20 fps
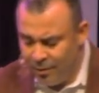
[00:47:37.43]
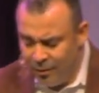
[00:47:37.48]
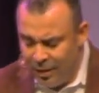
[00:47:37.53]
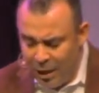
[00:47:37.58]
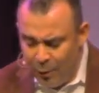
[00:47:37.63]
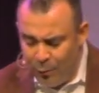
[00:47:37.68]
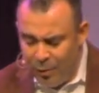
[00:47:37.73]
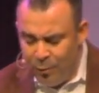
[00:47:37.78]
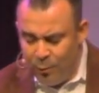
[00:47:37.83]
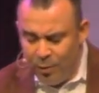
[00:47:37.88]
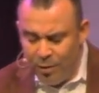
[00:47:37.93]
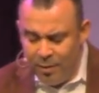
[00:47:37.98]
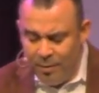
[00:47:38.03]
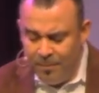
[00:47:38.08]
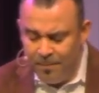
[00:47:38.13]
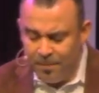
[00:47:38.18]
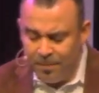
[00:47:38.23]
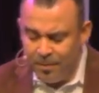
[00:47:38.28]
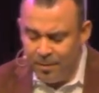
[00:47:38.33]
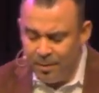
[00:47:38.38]
That we would
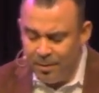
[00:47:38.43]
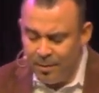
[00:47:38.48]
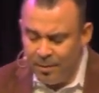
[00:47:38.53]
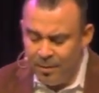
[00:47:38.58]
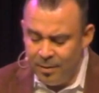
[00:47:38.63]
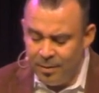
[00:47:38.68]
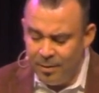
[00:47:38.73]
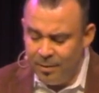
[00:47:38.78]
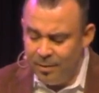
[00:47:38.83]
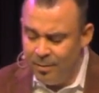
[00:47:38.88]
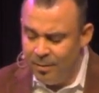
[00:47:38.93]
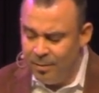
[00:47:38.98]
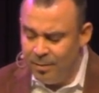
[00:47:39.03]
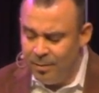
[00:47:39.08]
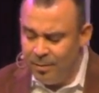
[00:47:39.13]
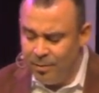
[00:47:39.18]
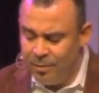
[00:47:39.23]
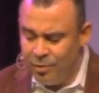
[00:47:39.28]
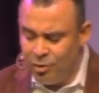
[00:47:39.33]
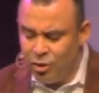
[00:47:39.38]

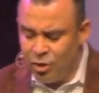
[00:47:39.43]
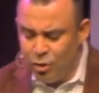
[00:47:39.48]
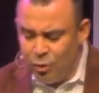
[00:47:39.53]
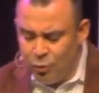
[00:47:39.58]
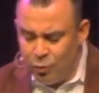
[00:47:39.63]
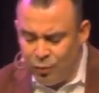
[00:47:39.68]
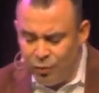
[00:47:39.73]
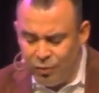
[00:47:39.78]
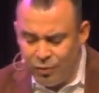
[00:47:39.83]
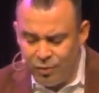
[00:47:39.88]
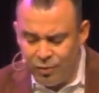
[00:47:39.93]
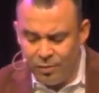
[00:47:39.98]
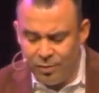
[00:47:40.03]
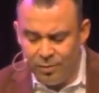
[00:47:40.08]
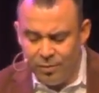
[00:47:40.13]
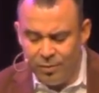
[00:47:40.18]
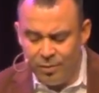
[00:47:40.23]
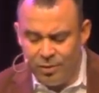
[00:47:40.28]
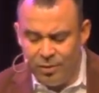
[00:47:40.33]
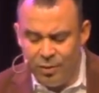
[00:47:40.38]
choose
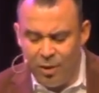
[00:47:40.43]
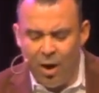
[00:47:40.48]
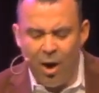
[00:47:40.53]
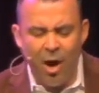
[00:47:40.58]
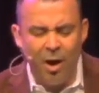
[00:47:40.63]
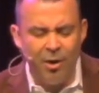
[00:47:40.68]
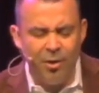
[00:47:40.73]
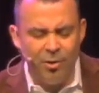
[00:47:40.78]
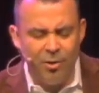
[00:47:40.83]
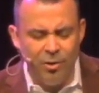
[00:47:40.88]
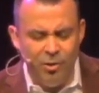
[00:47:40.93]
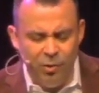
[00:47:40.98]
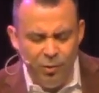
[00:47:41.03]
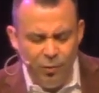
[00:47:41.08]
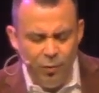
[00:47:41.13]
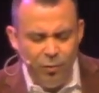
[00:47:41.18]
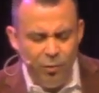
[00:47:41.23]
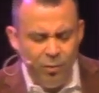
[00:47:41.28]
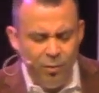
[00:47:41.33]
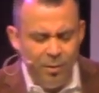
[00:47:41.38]
to honor
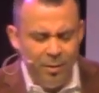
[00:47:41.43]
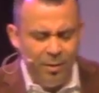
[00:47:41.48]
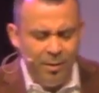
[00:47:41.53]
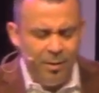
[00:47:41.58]
you